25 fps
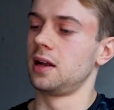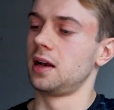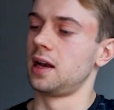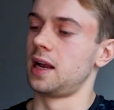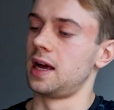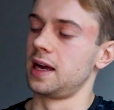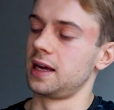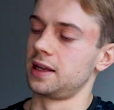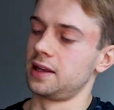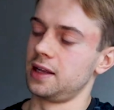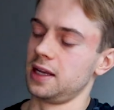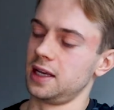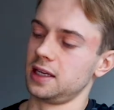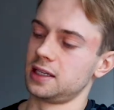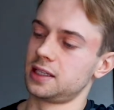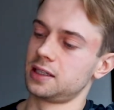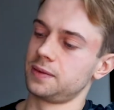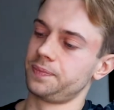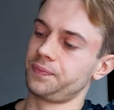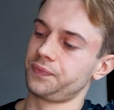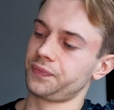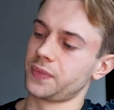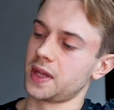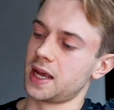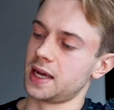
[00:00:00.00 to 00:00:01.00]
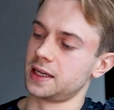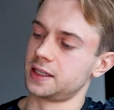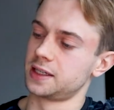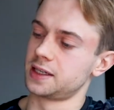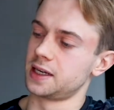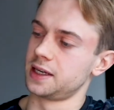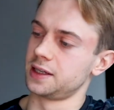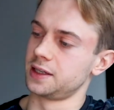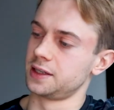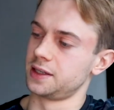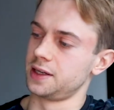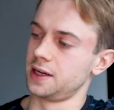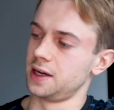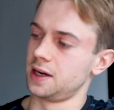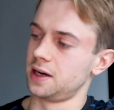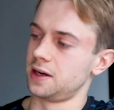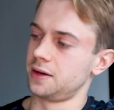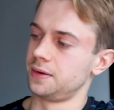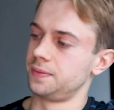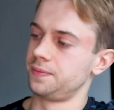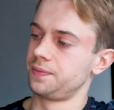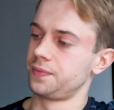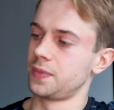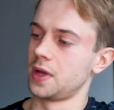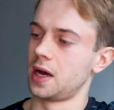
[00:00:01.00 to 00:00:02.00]
like these exercises
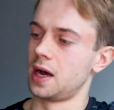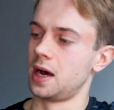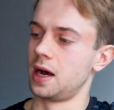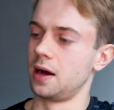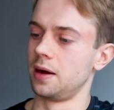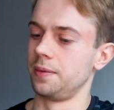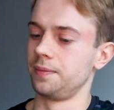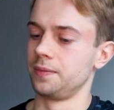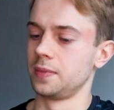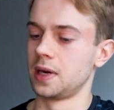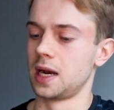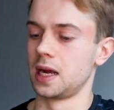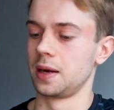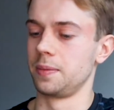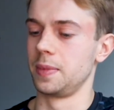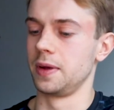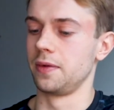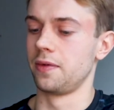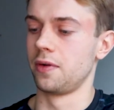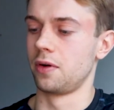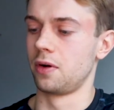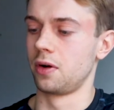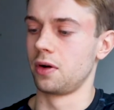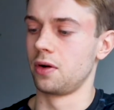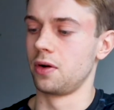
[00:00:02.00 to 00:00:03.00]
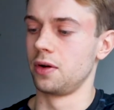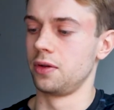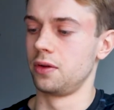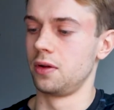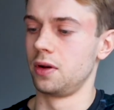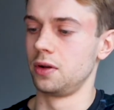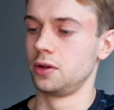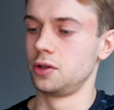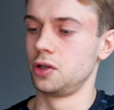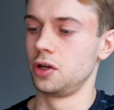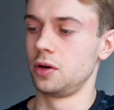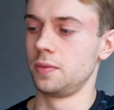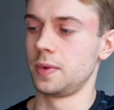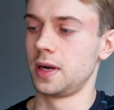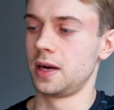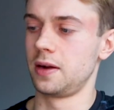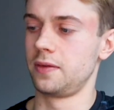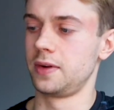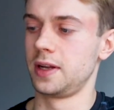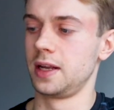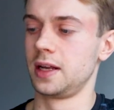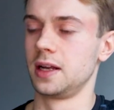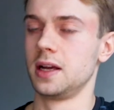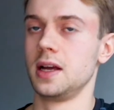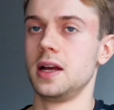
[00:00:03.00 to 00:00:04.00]
here, like before going to the gym and
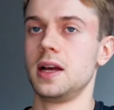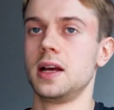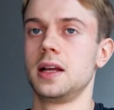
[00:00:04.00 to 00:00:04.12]
everything.